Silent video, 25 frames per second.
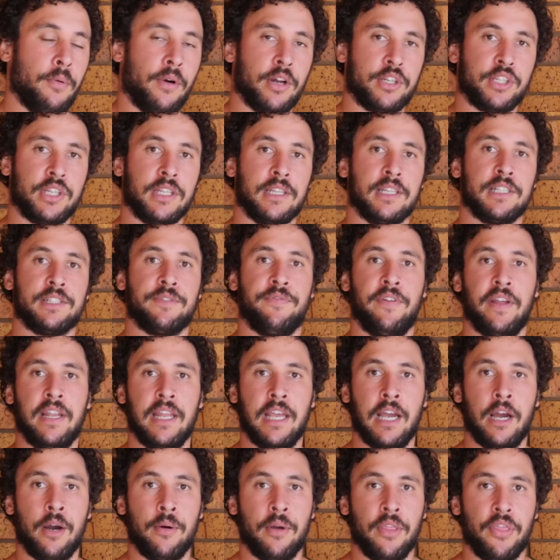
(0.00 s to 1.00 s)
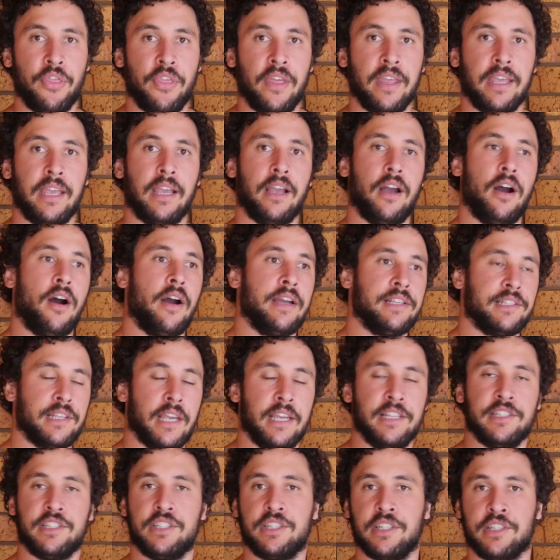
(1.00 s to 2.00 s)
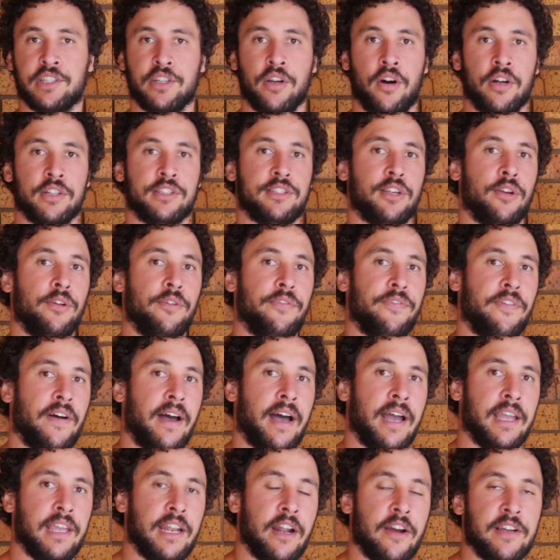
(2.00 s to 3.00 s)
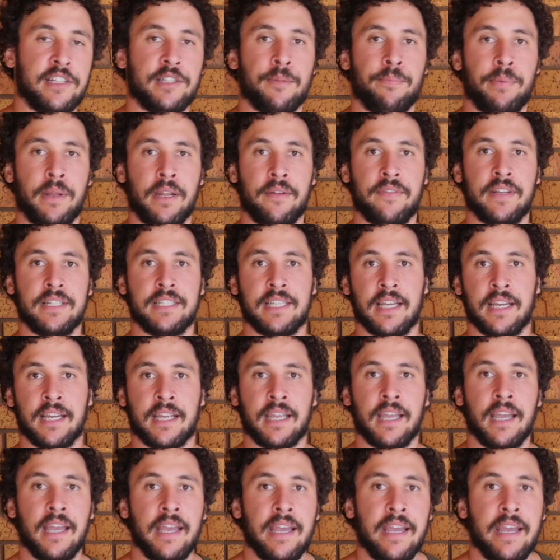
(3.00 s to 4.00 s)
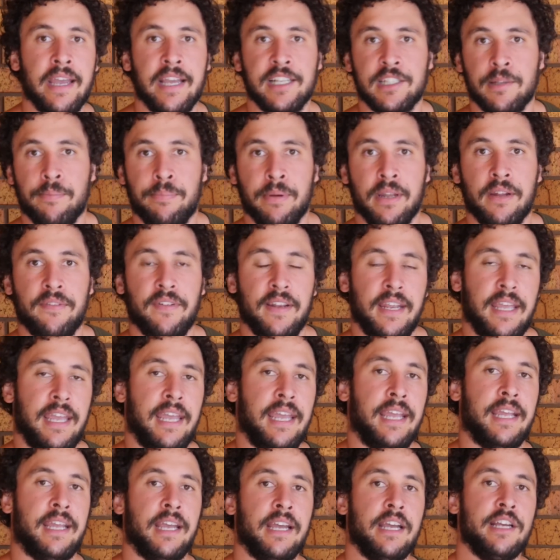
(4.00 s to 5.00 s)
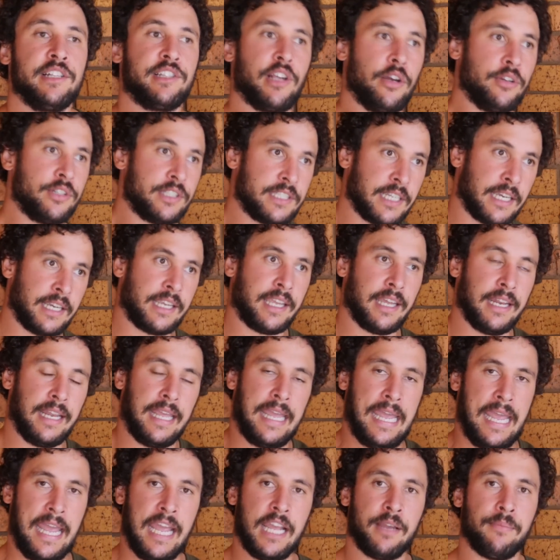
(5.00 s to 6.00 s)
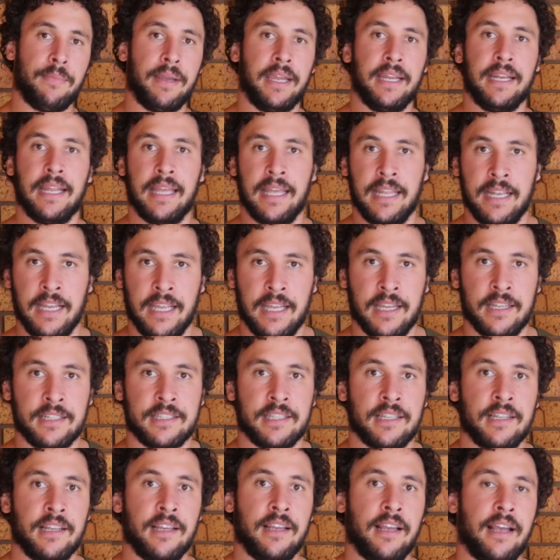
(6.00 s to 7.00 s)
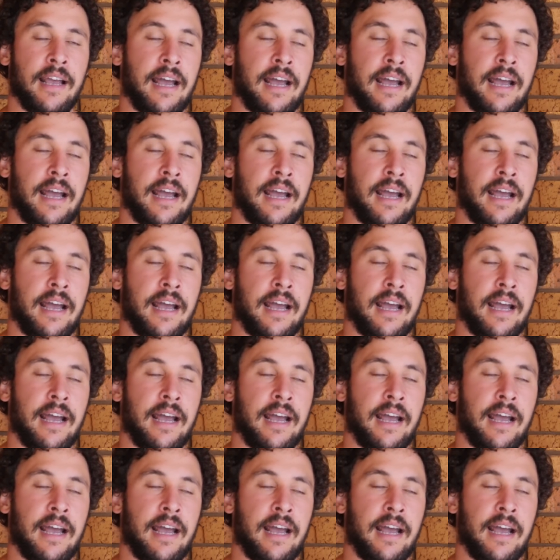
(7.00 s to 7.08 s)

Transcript: watching this video and thinking, oh, he's just gone too far. He's a bit of a dick. He's a bit of an egg. So dick and egg mean idiot.